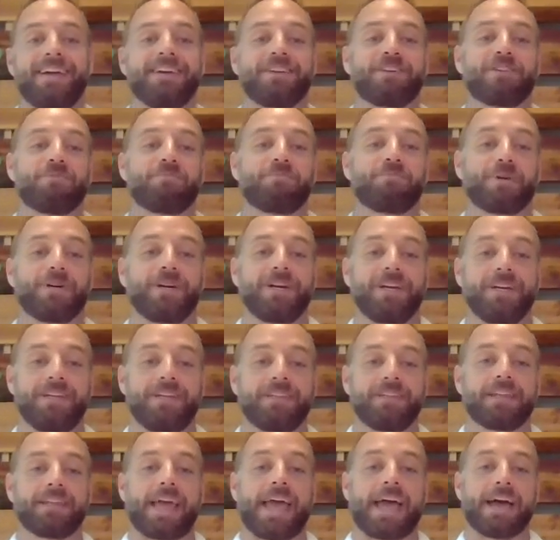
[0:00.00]
to
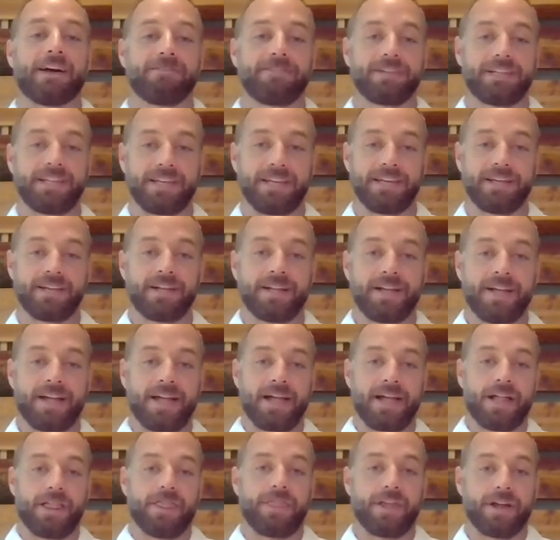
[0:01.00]
breathe heavily.
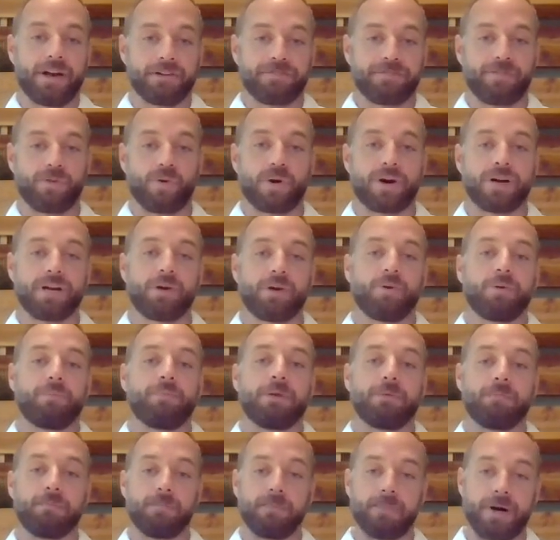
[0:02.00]
Therefore, it will
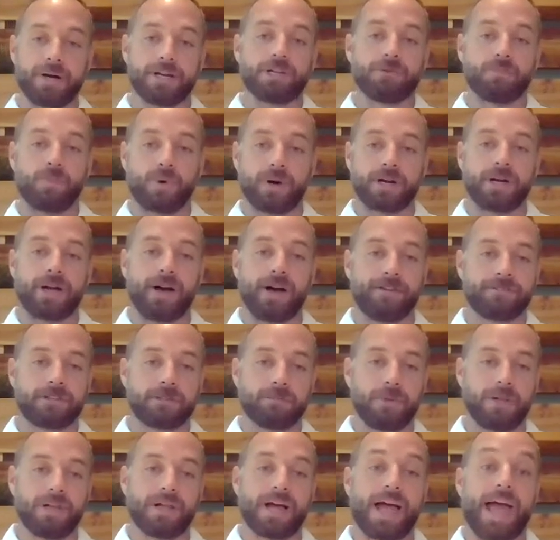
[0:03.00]
be much more
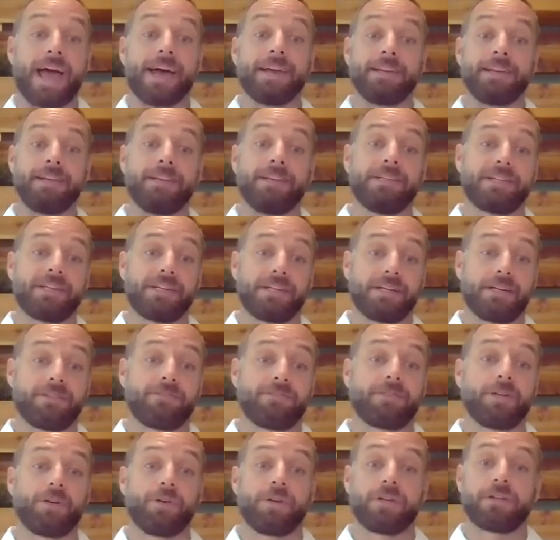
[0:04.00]
comfortable and easier
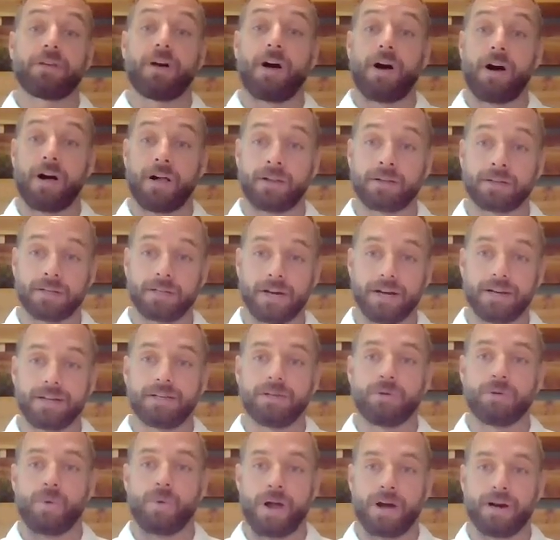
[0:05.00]
for you to tolerate
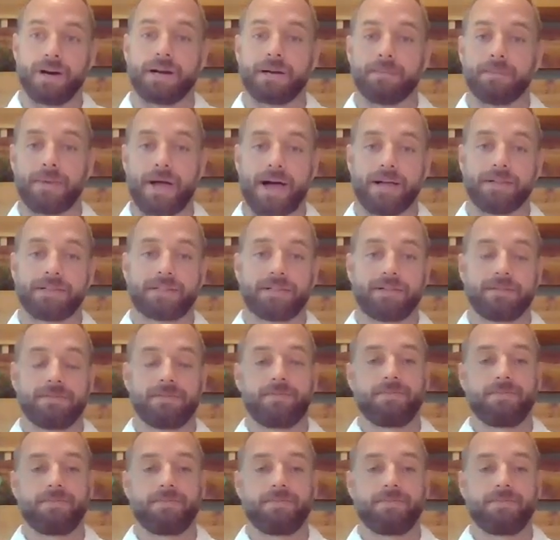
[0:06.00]
wearing a mask.